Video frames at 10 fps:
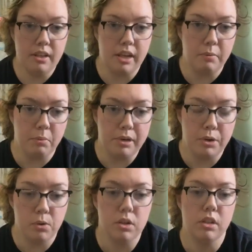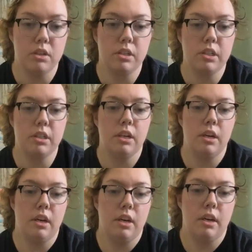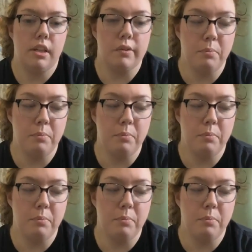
they will be yours there